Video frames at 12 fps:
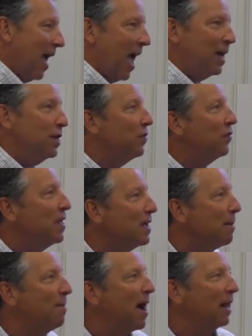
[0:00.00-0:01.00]
And you
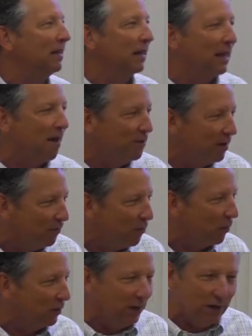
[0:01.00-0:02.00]
think about the 11 and
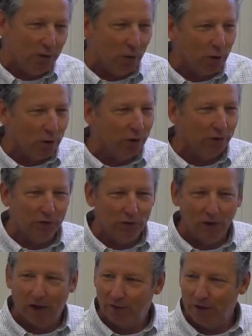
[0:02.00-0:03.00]
14 year old girls that
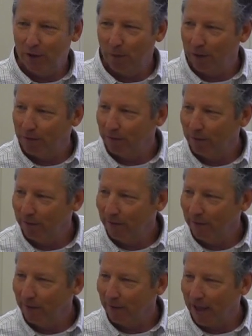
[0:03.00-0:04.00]
you guys deal with,
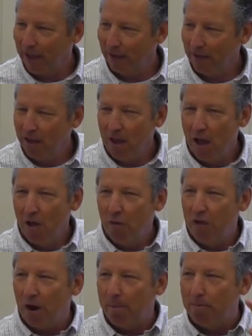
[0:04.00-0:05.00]
okay?
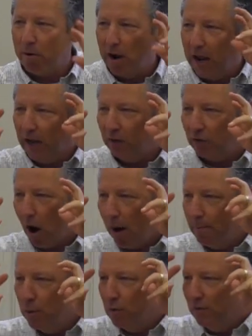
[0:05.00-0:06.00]
Their brains
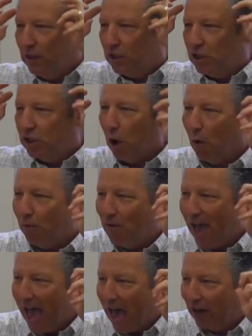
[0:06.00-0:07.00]
are moving so
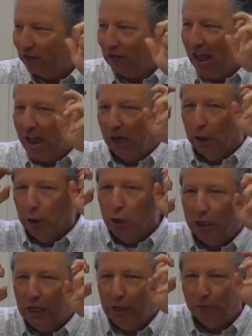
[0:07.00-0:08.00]
fast and
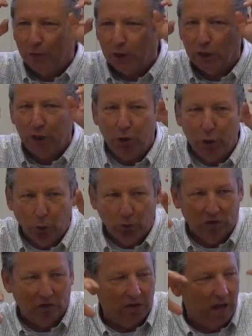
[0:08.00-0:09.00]
looking for
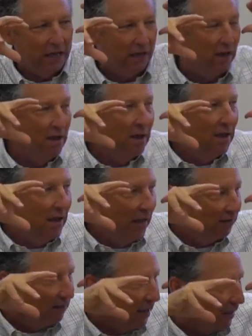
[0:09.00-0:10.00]
cues. It's like,
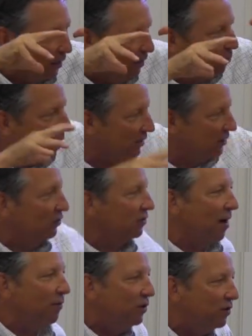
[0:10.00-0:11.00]
it's like you watch
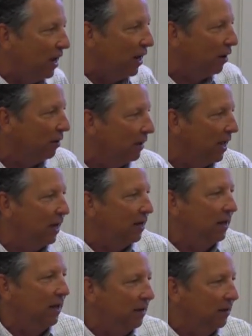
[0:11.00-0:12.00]
Discovery Channel and,
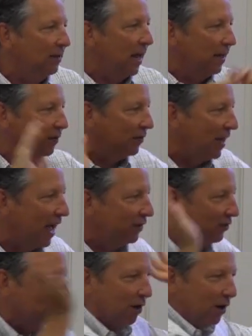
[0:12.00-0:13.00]
and the deadliest
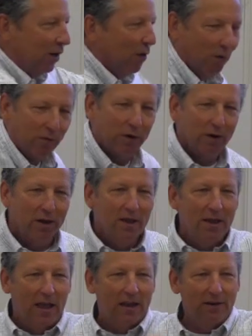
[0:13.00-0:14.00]
catch is already over
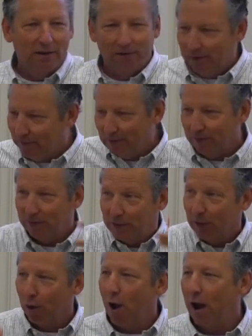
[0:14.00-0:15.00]
and you just it's
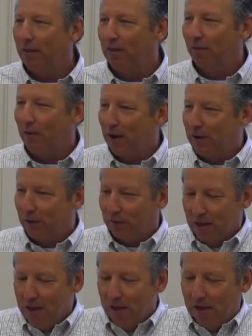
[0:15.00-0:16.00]
still on and they find
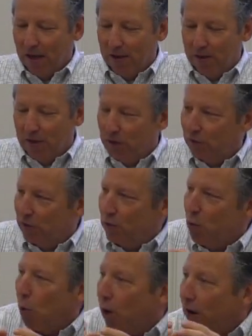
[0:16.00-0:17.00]
this, uh, this
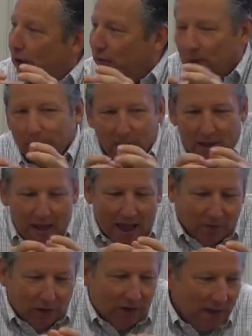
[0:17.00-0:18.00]
new organism
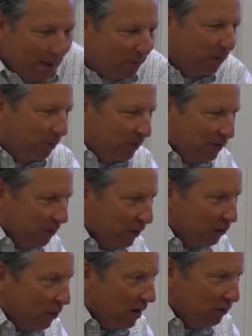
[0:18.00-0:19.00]
at the depth of the
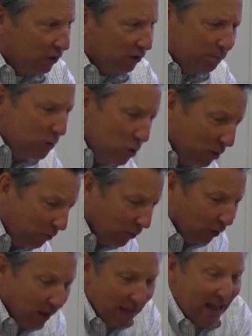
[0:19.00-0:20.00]
Pacific Trench. It's
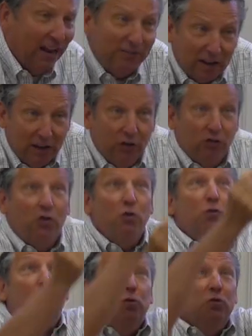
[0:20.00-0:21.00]
beautiful. It's got these
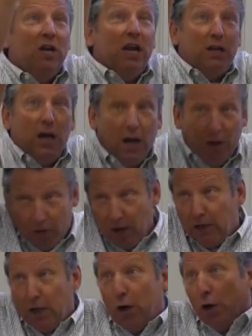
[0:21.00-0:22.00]
two huge antennae and the
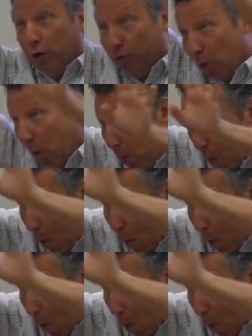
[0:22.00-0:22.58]
antennae are just going.